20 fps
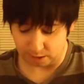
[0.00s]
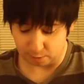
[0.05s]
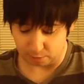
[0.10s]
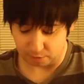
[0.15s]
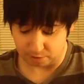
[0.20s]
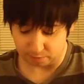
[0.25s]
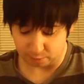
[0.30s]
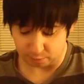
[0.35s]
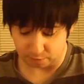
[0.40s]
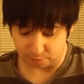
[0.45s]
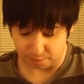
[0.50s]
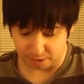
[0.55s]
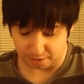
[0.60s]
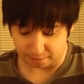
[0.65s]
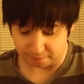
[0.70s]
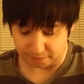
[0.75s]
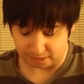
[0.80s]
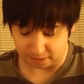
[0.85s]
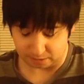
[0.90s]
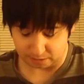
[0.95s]
However, my
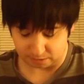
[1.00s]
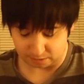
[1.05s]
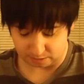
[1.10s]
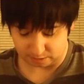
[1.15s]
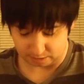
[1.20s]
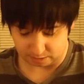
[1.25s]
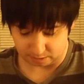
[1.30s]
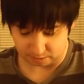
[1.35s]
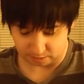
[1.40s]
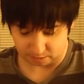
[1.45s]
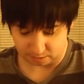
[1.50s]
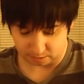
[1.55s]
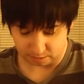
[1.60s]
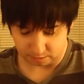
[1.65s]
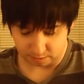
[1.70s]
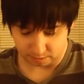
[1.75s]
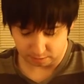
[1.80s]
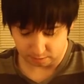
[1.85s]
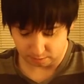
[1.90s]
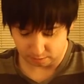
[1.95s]
fantasies
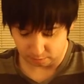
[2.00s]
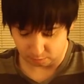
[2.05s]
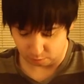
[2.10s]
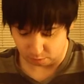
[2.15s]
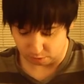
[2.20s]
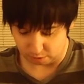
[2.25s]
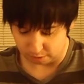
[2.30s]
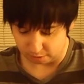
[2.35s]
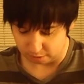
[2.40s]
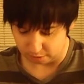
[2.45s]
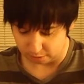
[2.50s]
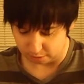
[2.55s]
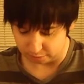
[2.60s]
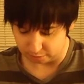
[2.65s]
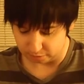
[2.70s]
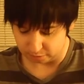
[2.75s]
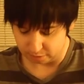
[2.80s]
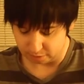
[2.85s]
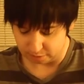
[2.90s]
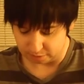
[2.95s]

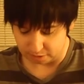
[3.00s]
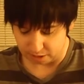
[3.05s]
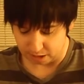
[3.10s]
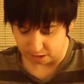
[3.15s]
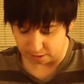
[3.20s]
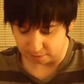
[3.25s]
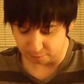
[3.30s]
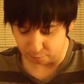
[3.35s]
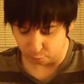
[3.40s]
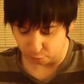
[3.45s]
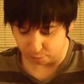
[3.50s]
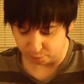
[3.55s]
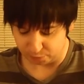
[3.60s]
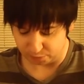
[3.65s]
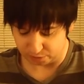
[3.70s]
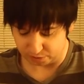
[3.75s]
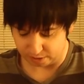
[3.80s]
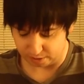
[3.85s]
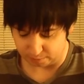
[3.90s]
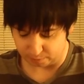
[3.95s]
was
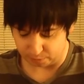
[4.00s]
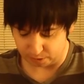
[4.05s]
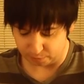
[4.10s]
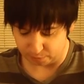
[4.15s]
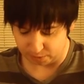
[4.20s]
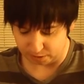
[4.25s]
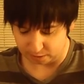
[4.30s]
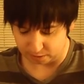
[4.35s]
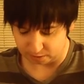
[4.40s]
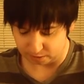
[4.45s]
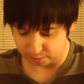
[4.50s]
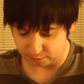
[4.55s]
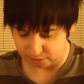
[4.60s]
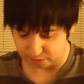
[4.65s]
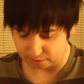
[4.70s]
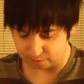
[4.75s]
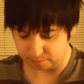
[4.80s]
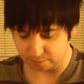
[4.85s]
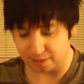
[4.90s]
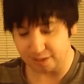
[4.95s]
94% me being
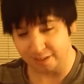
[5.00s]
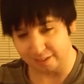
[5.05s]
submissive.